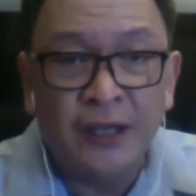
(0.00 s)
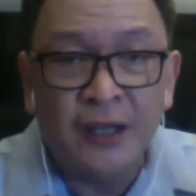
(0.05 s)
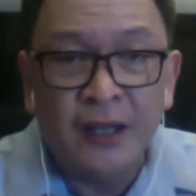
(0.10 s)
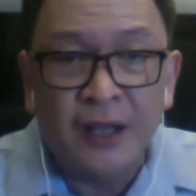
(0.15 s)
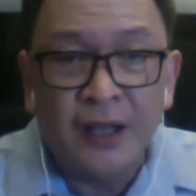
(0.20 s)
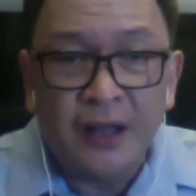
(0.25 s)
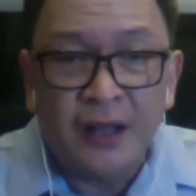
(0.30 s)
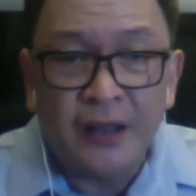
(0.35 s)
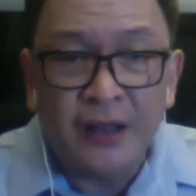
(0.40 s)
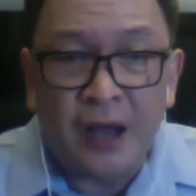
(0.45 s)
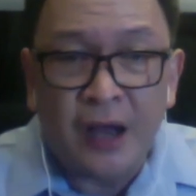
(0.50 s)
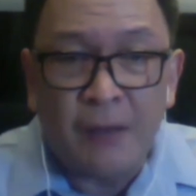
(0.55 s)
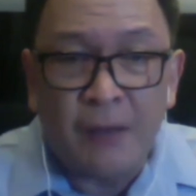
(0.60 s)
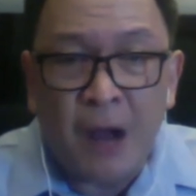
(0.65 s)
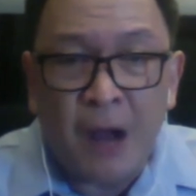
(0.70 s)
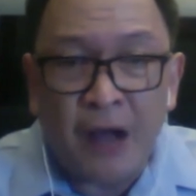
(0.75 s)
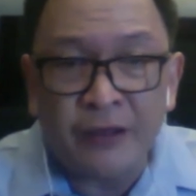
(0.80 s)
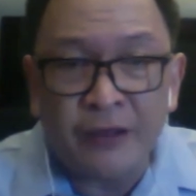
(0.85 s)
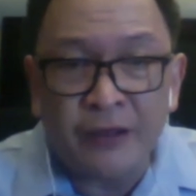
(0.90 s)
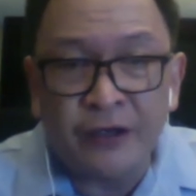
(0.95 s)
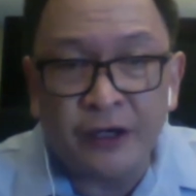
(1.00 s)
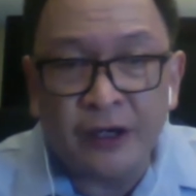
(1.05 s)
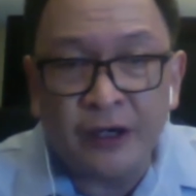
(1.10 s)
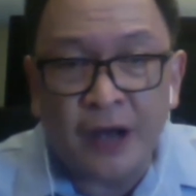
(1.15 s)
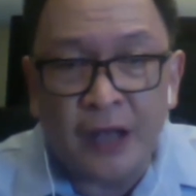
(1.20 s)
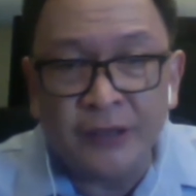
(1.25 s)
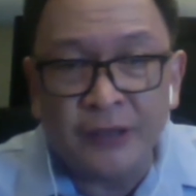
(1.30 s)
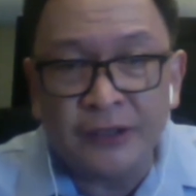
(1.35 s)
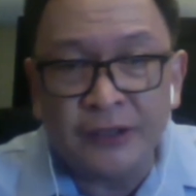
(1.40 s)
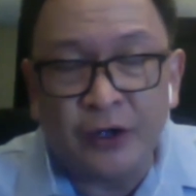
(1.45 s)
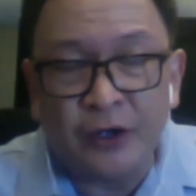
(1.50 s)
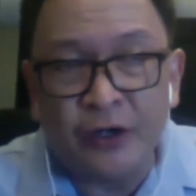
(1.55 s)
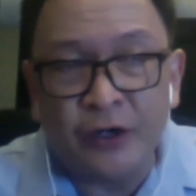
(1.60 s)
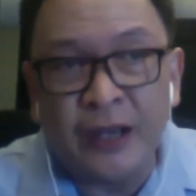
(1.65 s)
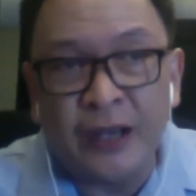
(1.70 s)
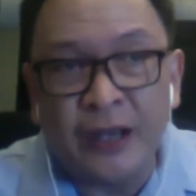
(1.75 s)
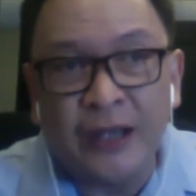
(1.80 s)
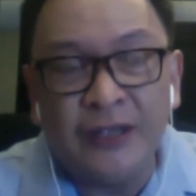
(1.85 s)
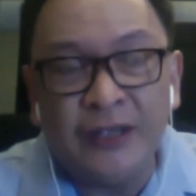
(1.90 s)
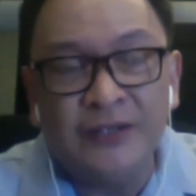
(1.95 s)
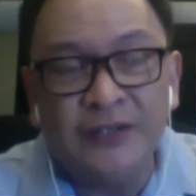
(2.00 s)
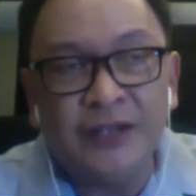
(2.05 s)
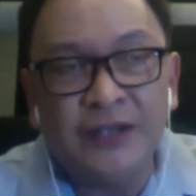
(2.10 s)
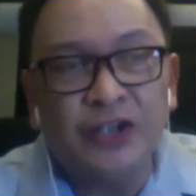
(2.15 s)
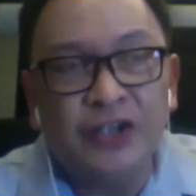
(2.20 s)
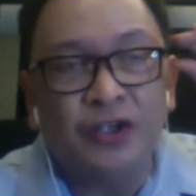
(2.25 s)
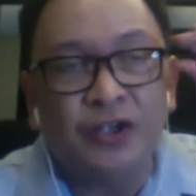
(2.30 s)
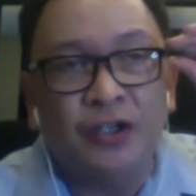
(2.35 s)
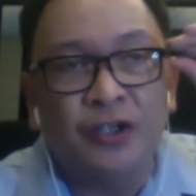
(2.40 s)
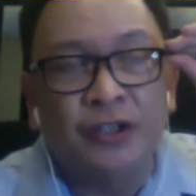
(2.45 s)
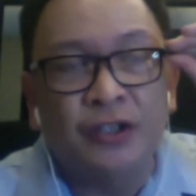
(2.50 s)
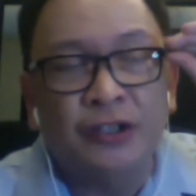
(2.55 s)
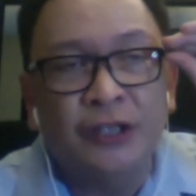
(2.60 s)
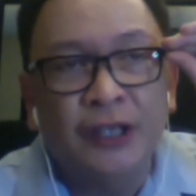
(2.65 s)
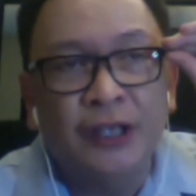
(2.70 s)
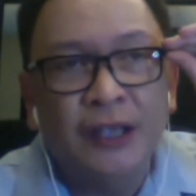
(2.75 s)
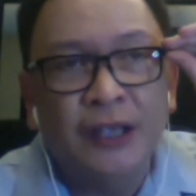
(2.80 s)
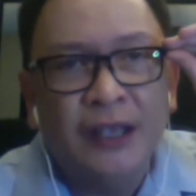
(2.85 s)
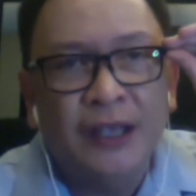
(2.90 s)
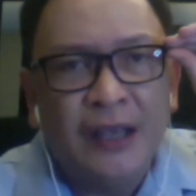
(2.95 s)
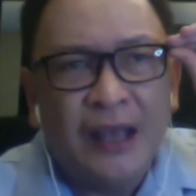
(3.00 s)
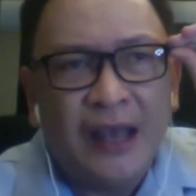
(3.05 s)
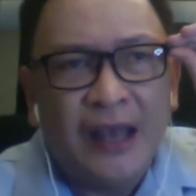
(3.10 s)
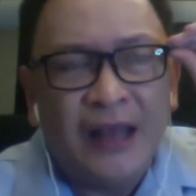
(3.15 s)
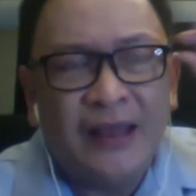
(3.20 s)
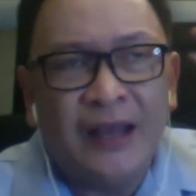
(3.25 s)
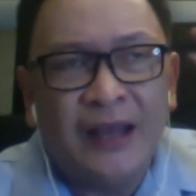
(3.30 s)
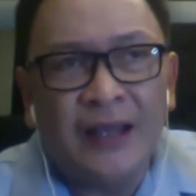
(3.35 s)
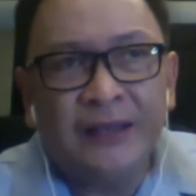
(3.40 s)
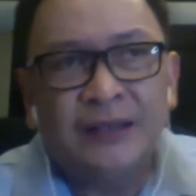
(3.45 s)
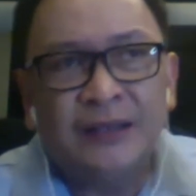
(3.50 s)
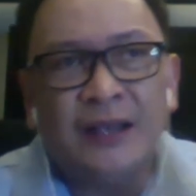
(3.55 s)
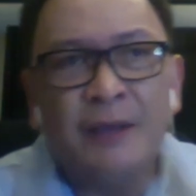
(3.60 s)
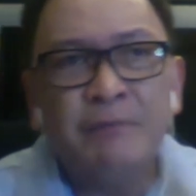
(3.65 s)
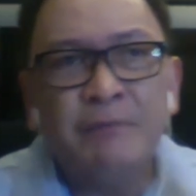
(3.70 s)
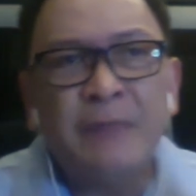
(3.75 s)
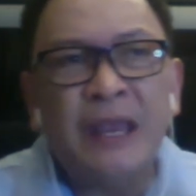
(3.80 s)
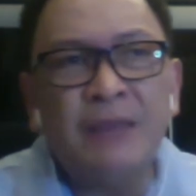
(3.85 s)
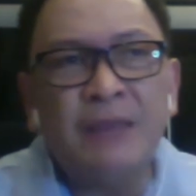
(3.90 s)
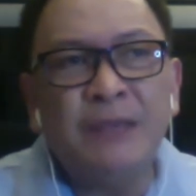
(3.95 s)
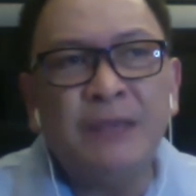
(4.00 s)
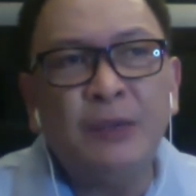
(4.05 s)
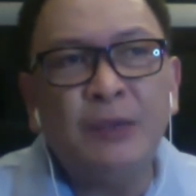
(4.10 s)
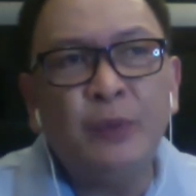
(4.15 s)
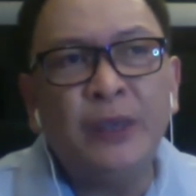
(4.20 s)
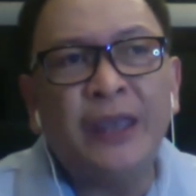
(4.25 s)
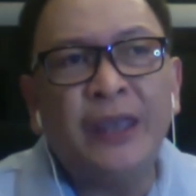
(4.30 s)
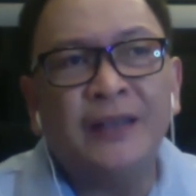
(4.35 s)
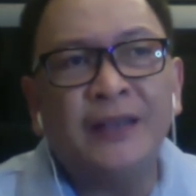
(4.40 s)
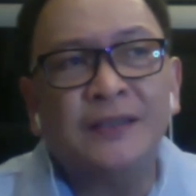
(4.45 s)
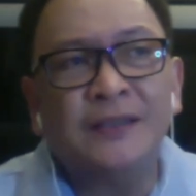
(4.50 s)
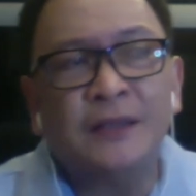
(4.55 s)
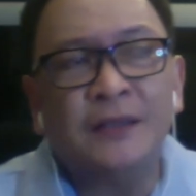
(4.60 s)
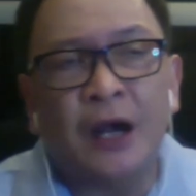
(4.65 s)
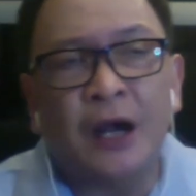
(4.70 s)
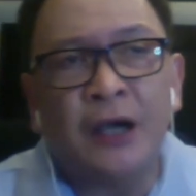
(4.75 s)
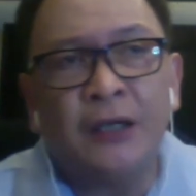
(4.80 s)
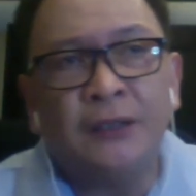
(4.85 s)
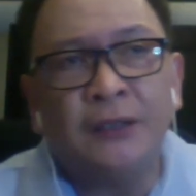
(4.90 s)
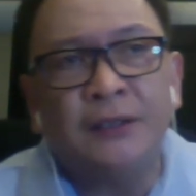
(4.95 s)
the mother country organization, that maybe we can start